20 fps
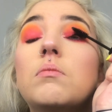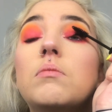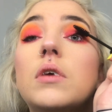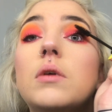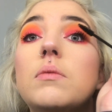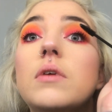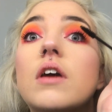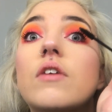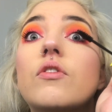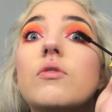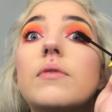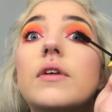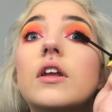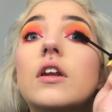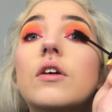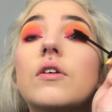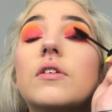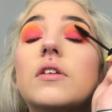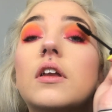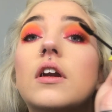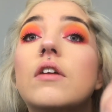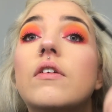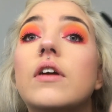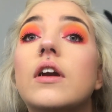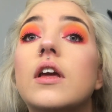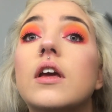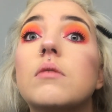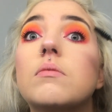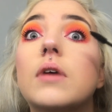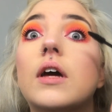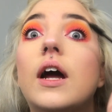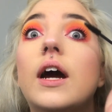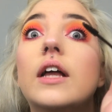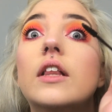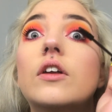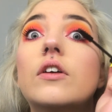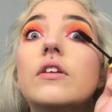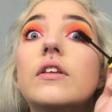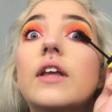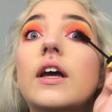Maybe everybody knows that already, but I
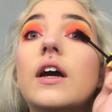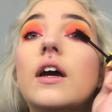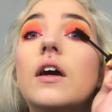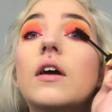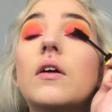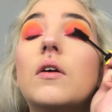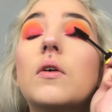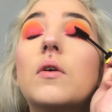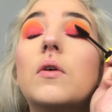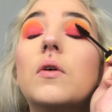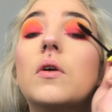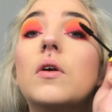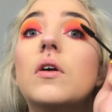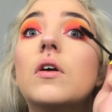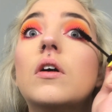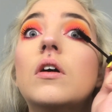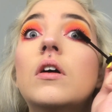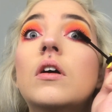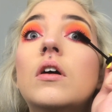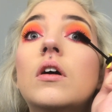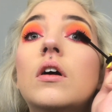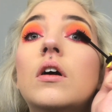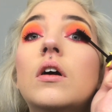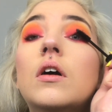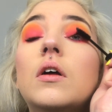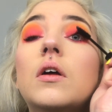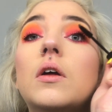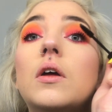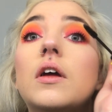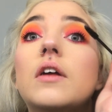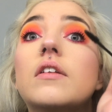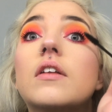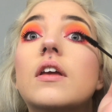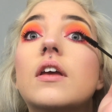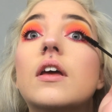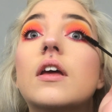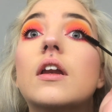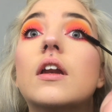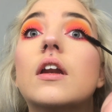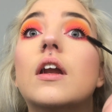learned that as a
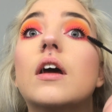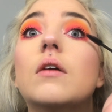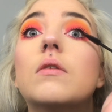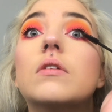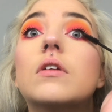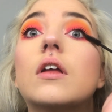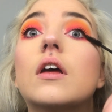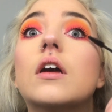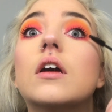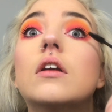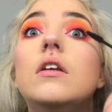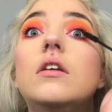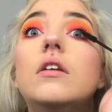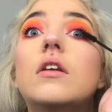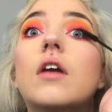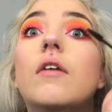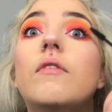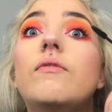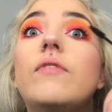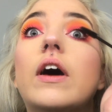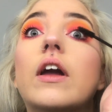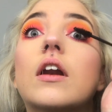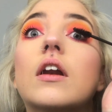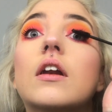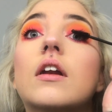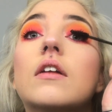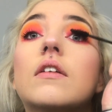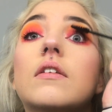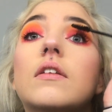kid and I was like dumbfounded